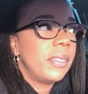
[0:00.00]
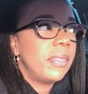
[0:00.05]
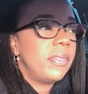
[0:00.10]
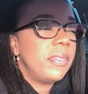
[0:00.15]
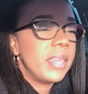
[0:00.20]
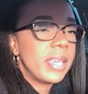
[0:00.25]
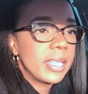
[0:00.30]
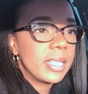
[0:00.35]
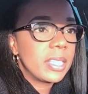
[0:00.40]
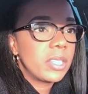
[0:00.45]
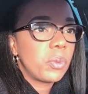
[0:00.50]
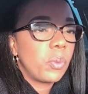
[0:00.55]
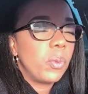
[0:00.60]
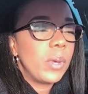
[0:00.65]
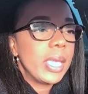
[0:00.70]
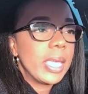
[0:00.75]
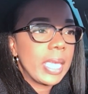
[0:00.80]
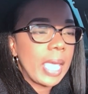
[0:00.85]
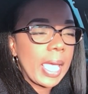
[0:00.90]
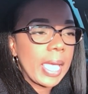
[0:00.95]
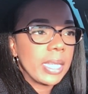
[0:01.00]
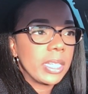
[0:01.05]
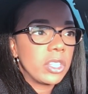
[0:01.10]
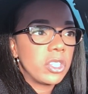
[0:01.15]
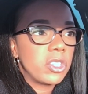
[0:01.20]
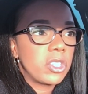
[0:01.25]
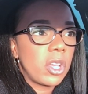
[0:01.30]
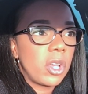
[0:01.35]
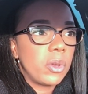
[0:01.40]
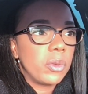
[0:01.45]
this weekend.
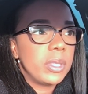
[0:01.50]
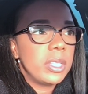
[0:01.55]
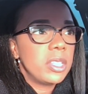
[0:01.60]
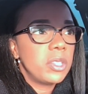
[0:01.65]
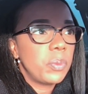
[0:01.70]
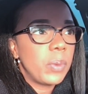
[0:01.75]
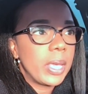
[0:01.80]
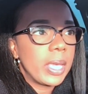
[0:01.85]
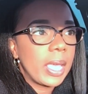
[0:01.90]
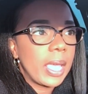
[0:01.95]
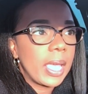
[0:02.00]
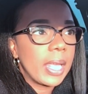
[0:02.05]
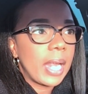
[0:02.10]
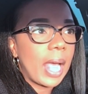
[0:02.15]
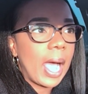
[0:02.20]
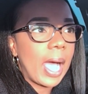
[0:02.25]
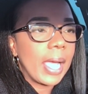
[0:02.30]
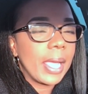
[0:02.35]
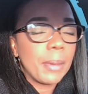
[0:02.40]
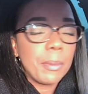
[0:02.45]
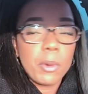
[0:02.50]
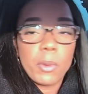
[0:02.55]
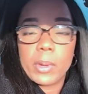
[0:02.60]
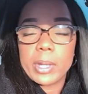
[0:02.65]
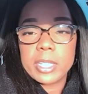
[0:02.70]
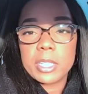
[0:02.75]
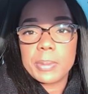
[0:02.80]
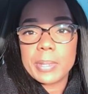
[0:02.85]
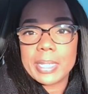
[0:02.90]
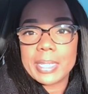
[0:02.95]
So this weekend I am
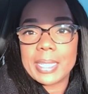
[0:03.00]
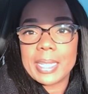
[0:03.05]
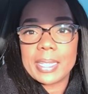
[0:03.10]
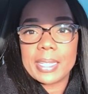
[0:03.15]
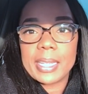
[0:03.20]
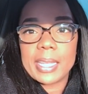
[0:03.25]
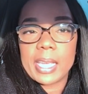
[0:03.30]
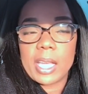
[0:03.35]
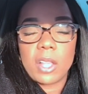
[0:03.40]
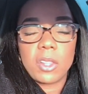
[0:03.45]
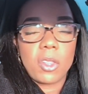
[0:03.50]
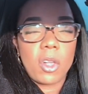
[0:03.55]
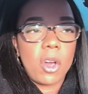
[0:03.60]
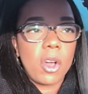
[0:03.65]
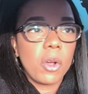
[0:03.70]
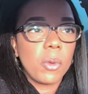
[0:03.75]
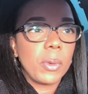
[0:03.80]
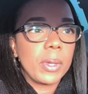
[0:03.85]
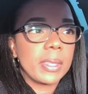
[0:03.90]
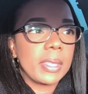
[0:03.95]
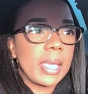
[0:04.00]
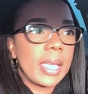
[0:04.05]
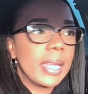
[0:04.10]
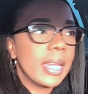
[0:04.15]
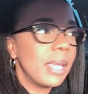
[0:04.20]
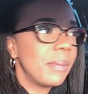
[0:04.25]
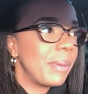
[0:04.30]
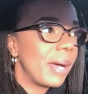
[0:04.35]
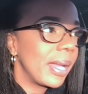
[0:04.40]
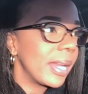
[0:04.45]
going to be attending along with
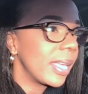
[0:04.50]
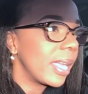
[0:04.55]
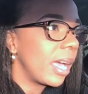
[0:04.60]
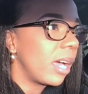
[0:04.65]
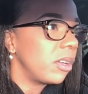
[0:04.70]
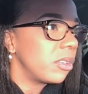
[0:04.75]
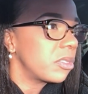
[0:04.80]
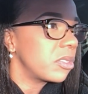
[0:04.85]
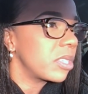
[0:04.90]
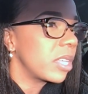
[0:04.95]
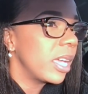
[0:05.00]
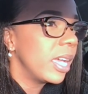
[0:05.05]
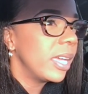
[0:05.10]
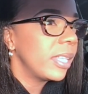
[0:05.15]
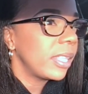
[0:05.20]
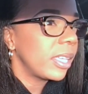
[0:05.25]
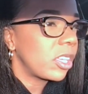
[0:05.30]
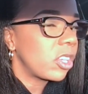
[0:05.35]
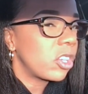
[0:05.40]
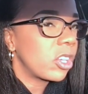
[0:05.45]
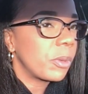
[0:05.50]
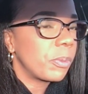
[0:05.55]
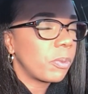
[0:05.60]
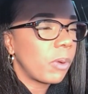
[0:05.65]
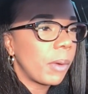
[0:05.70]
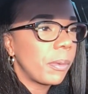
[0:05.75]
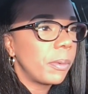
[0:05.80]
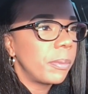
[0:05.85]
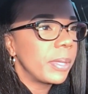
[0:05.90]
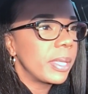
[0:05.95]
anybody else that you could
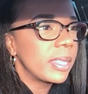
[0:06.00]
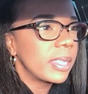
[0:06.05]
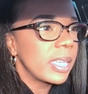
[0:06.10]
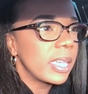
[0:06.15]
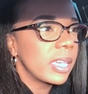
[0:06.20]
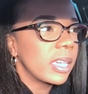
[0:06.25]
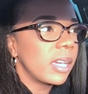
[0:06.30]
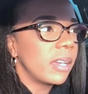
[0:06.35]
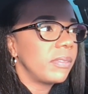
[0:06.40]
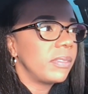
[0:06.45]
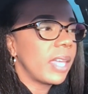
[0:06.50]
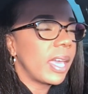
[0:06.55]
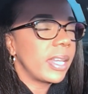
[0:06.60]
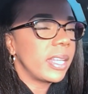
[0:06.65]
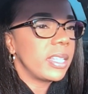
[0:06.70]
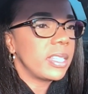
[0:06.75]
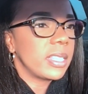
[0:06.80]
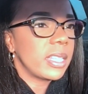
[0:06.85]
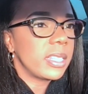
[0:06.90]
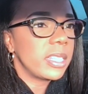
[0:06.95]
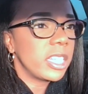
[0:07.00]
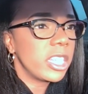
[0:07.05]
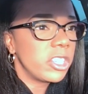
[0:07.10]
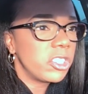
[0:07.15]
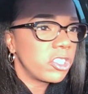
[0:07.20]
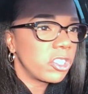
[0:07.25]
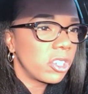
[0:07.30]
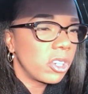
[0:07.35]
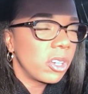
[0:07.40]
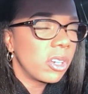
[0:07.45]
probably think of that is a
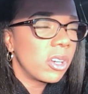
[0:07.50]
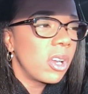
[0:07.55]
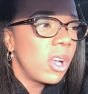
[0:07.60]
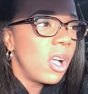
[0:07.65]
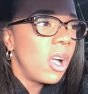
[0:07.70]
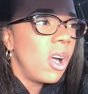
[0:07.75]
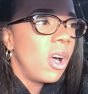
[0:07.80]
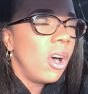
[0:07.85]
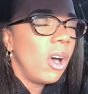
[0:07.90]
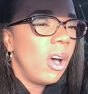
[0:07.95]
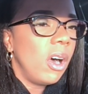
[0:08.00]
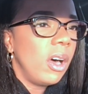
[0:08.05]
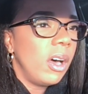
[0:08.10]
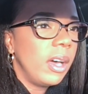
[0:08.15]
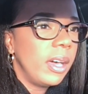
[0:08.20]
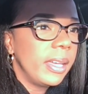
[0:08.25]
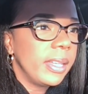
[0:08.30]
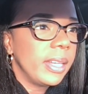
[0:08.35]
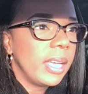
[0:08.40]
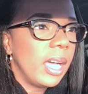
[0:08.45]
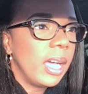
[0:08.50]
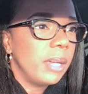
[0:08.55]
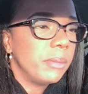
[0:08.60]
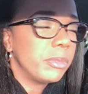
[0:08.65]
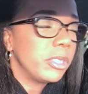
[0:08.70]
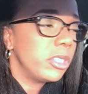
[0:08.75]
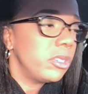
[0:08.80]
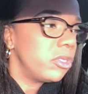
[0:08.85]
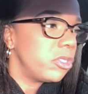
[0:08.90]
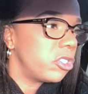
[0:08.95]
teacher on um,
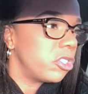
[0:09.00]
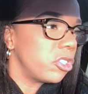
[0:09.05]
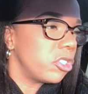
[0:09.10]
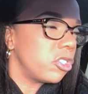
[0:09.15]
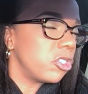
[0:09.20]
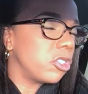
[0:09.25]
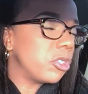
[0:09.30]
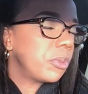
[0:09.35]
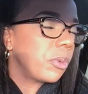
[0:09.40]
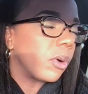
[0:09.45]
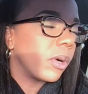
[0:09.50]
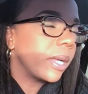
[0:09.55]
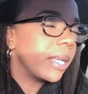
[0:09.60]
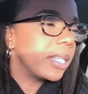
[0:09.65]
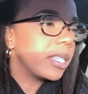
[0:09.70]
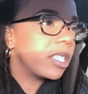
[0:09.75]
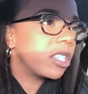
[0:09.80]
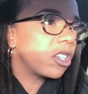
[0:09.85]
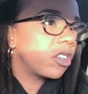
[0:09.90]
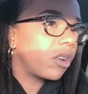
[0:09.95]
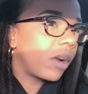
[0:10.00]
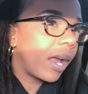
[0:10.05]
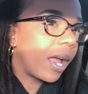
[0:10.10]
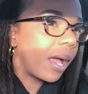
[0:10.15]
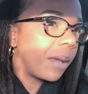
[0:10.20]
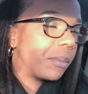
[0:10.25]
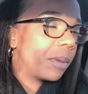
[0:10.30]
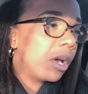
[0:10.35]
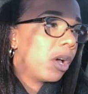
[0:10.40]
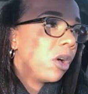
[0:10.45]
YouTube or
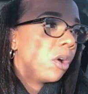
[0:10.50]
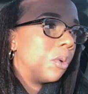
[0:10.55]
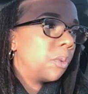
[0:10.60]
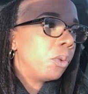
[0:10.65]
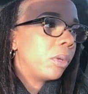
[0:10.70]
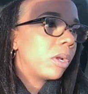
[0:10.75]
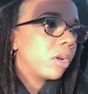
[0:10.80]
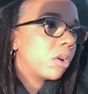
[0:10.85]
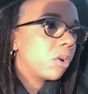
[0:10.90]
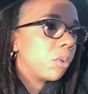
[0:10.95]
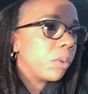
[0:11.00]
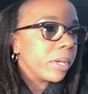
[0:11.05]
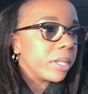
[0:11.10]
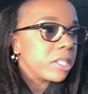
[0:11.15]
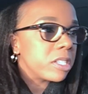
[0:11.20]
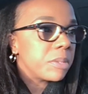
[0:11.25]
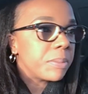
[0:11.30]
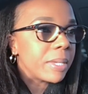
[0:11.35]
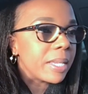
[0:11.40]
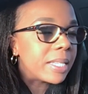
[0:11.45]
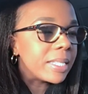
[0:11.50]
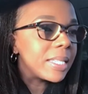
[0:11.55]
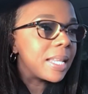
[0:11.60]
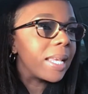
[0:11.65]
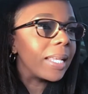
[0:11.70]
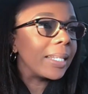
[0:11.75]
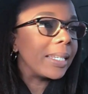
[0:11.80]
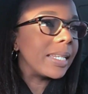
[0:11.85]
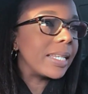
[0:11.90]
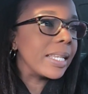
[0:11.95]
Instagram. We are going to be
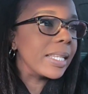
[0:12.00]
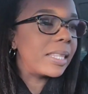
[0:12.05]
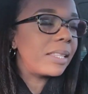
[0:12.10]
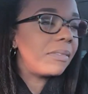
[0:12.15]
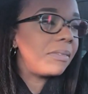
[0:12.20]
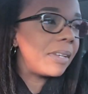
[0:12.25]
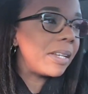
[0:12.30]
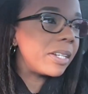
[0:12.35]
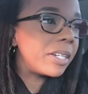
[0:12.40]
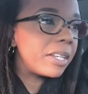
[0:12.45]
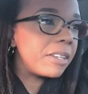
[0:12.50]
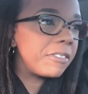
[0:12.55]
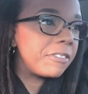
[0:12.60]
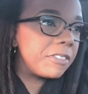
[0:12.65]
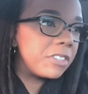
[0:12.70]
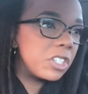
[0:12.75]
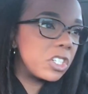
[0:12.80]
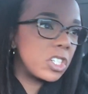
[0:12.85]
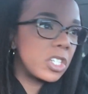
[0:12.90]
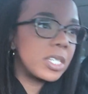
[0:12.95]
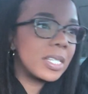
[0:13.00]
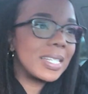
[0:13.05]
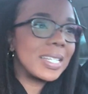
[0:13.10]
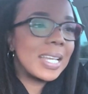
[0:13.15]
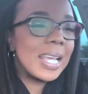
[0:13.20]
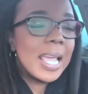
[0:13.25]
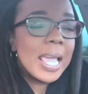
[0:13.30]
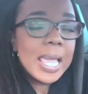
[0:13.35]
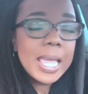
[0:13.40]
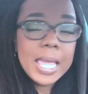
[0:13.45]
attending the very first
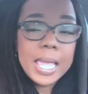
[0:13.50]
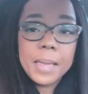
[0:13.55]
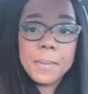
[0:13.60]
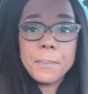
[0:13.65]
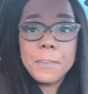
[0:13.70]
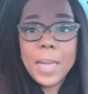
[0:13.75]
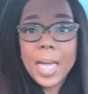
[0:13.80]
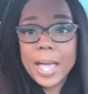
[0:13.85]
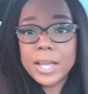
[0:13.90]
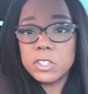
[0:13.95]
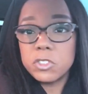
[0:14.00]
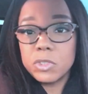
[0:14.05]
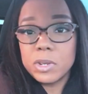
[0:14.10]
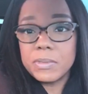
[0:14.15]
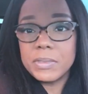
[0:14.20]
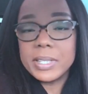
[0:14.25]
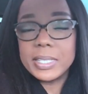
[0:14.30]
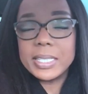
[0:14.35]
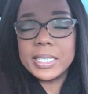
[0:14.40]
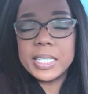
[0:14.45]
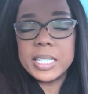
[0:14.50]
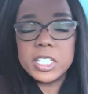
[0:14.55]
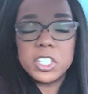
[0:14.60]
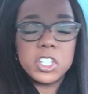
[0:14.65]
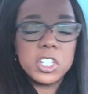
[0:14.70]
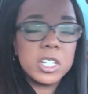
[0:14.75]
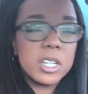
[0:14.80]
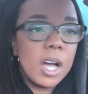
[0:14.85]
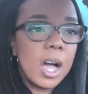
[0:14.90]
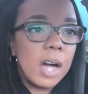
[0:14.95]
impact driven
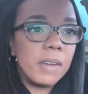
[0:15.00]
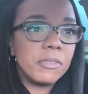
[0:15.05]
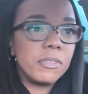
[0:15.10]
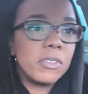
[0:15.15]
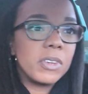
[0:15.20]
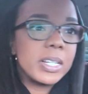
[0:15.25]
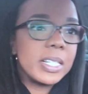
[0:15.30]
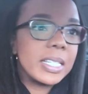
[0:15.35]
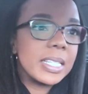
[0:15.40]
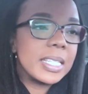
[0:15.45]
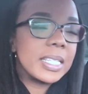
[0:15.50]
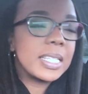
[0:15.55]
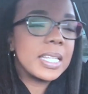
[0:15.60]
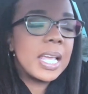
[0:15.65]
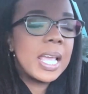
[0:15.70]
teaching conference